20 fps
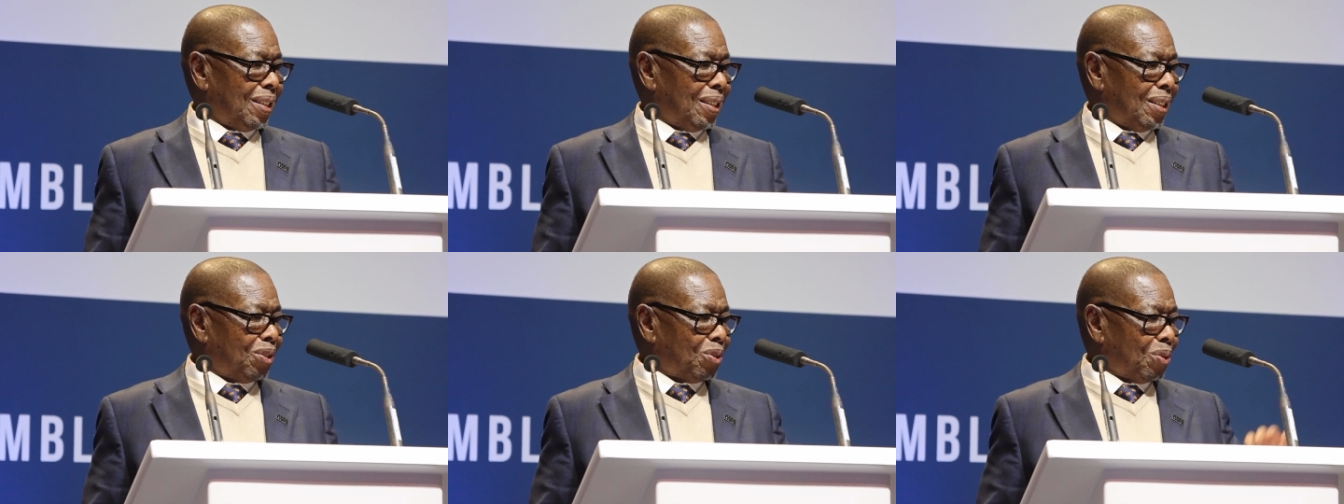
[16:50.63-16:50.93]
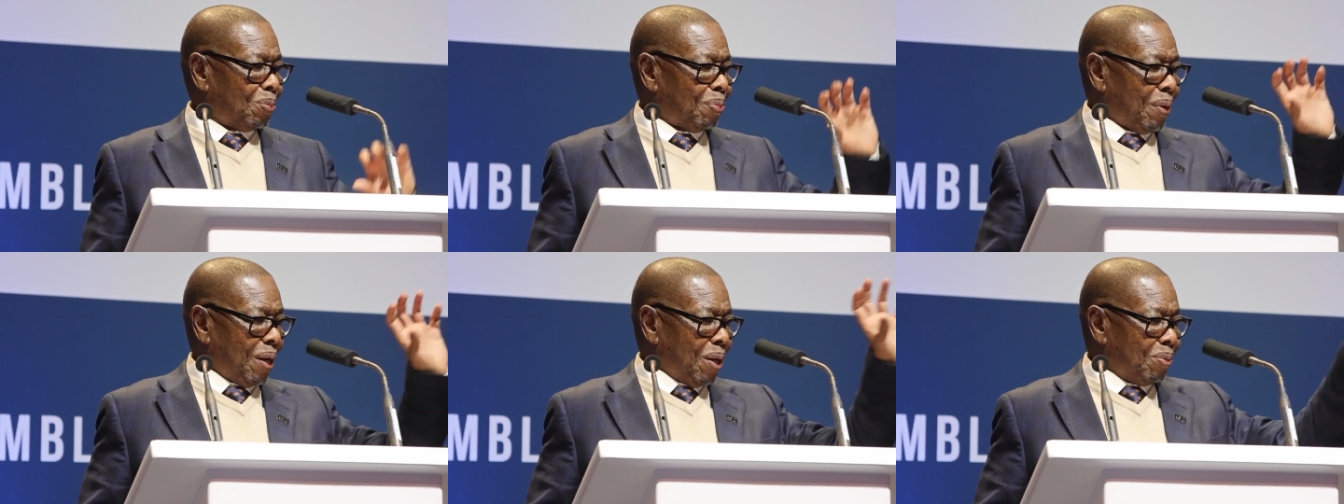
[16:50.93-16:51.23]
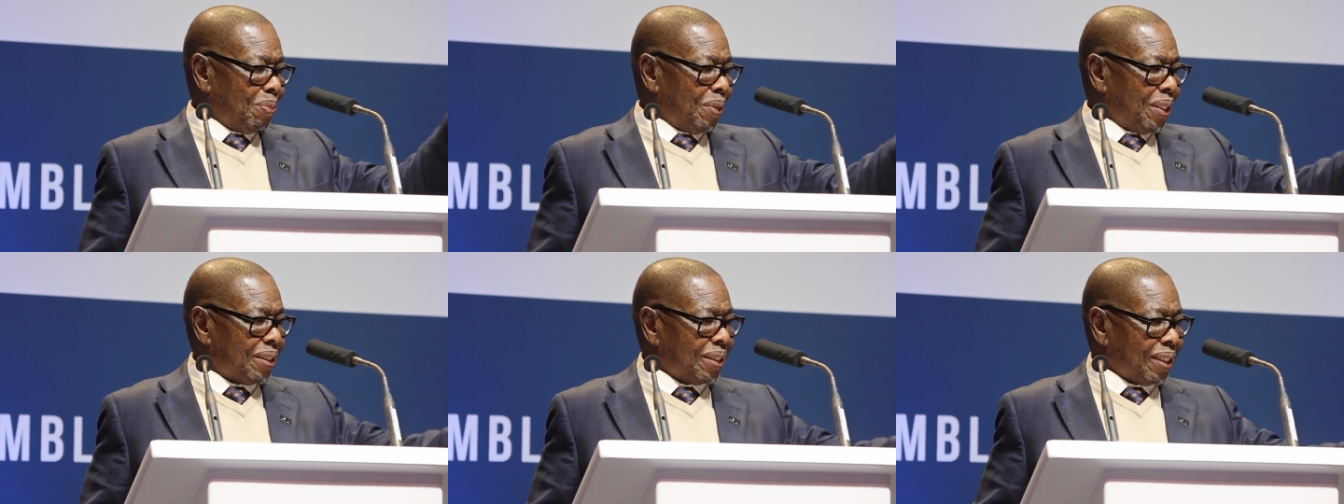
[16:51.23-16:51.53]
into
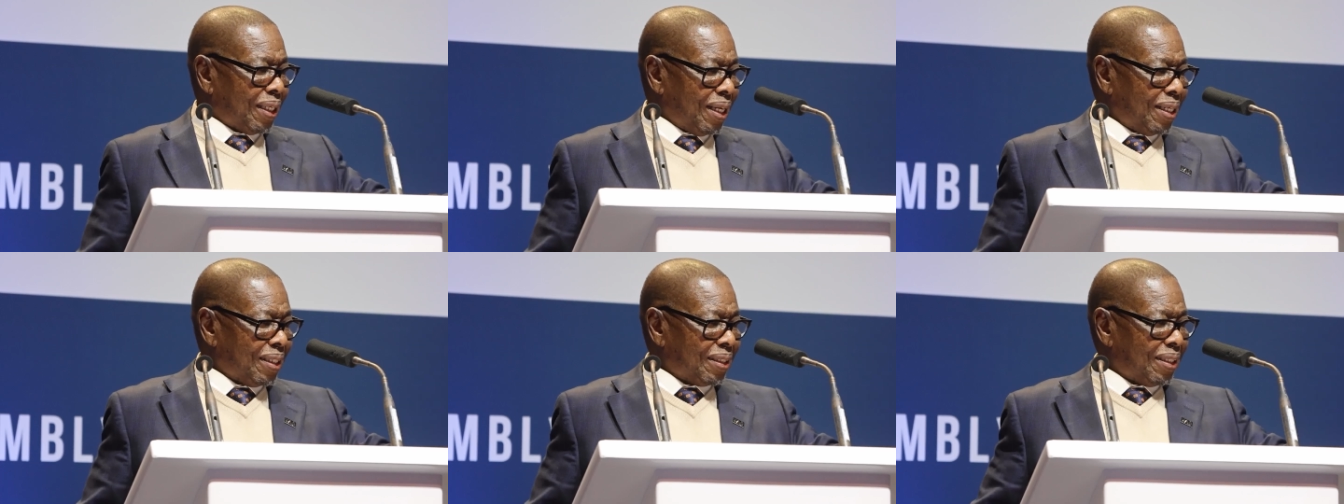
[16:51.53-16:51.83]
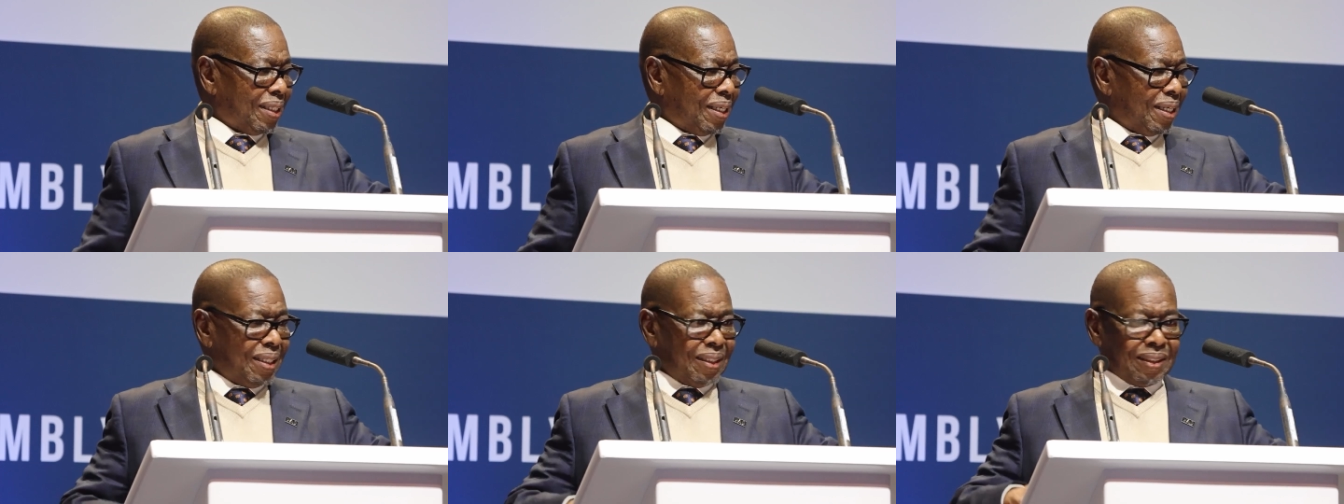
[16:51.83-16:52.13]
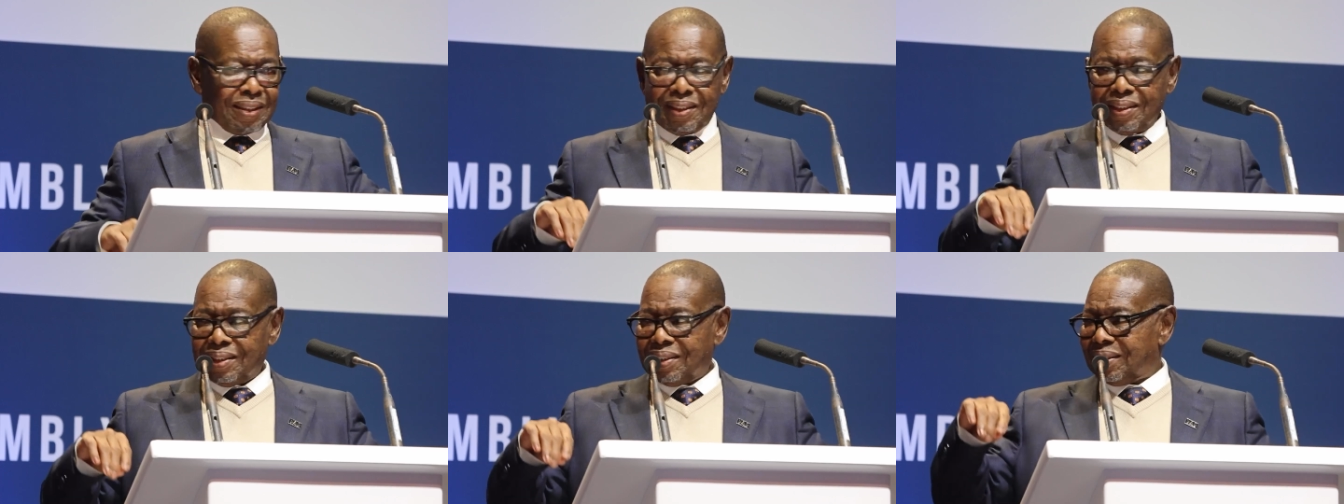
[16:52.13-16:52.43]
biomedical
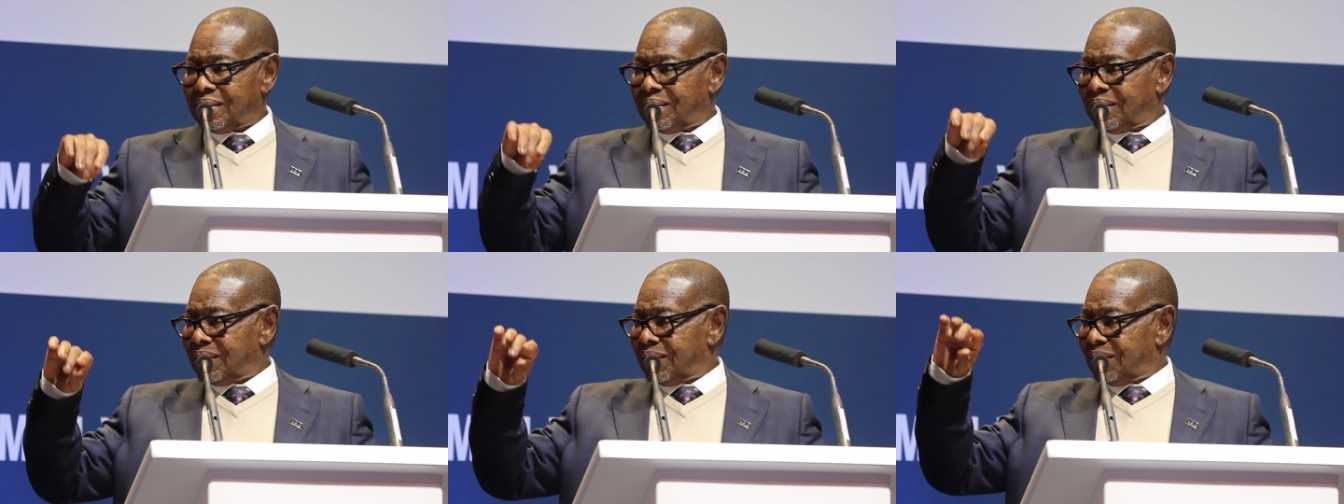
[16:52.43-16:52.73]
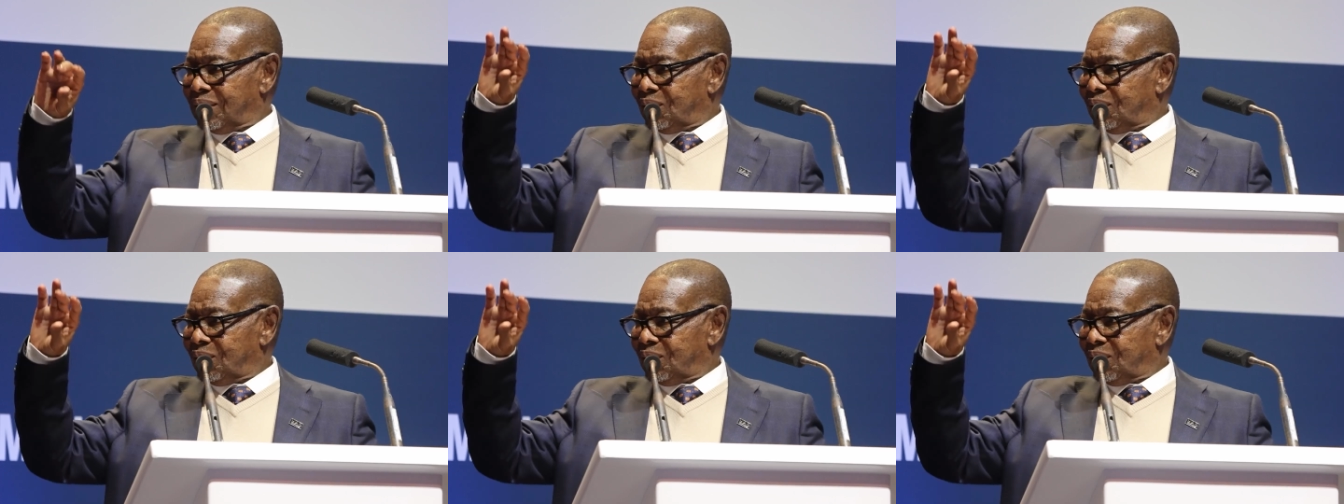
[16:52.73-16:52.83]
sciences,